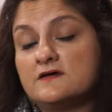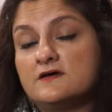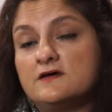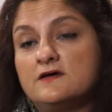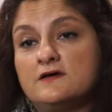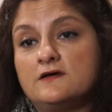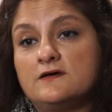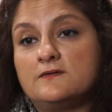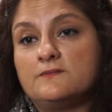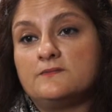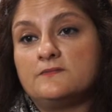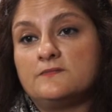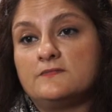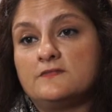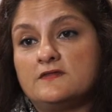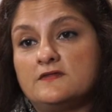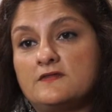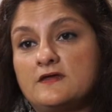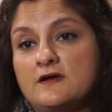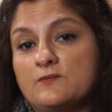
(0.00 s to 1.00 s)

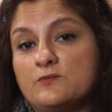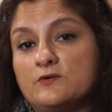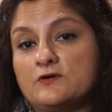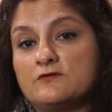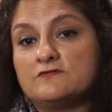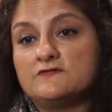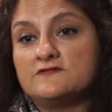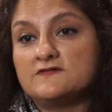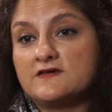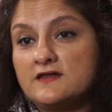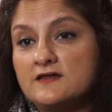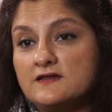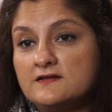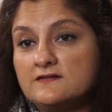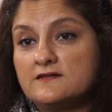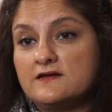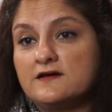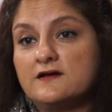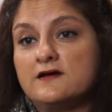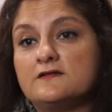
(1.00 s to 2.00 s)
that were
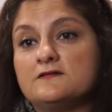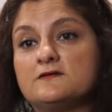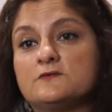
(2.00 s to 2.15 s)
residing there,